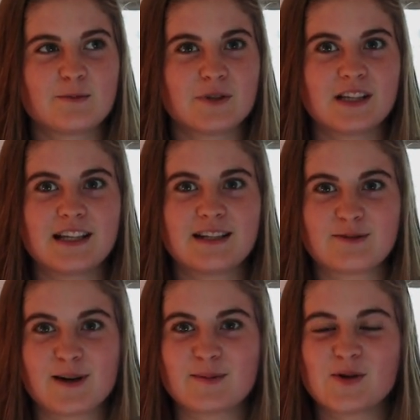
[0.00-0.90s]
really
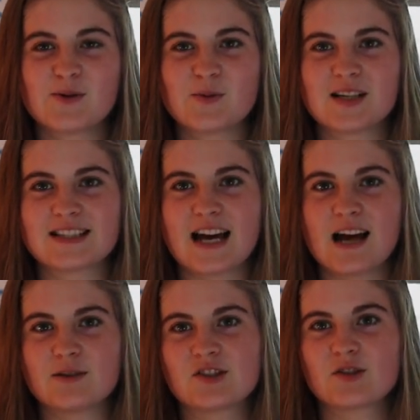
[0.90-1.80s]
incredible was that
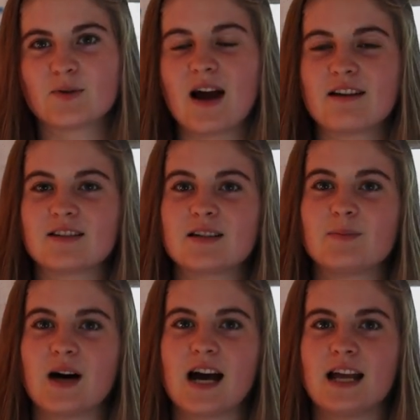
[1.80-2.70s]
I was
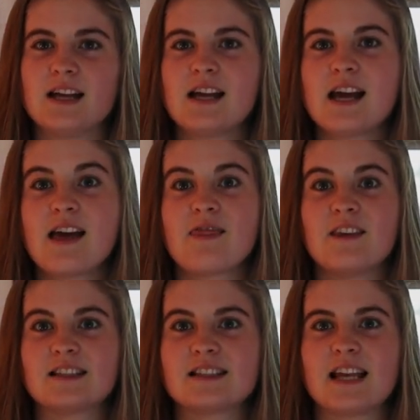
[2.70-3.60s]
surrounded by
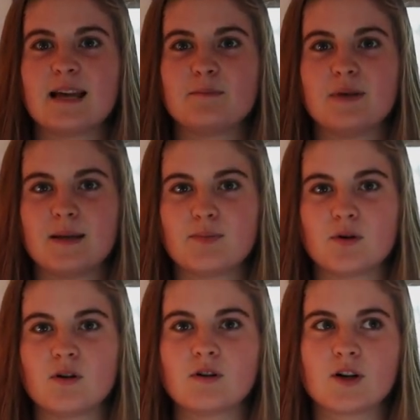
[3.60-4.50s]
the same
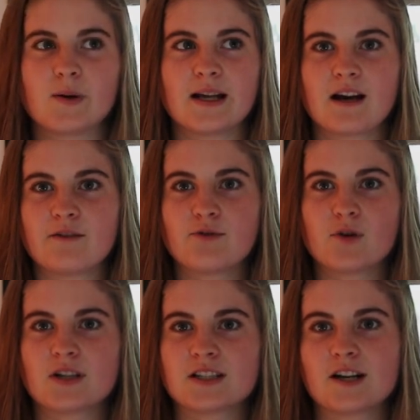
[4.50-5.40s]
people going on
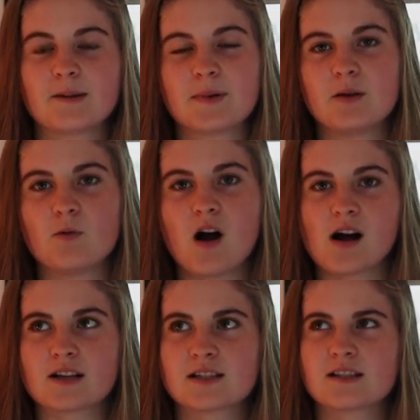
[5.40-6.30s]
forest therapy
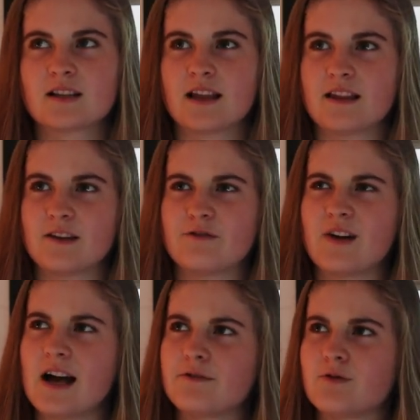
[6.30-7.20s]
walks, I think
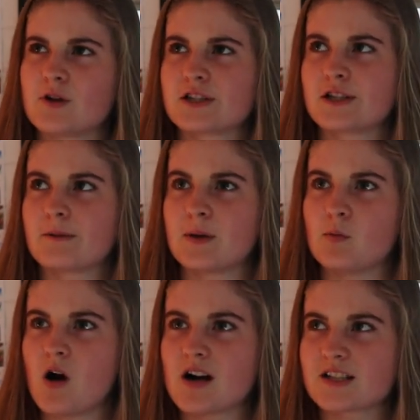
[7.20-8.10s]
5 forest therapy
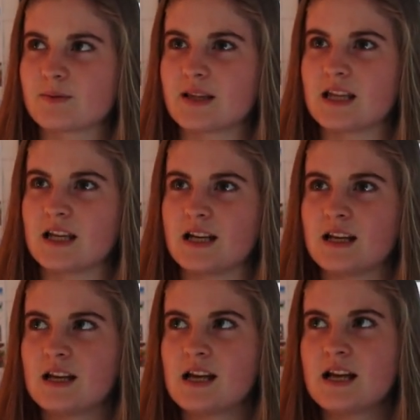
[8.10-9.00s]
walks within
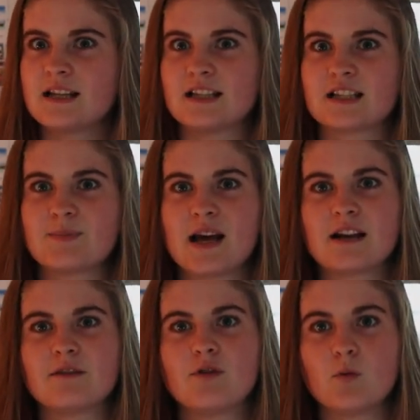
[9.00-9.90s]
the span
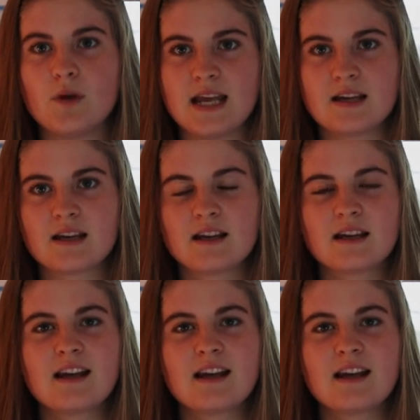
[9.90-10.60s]
of a week.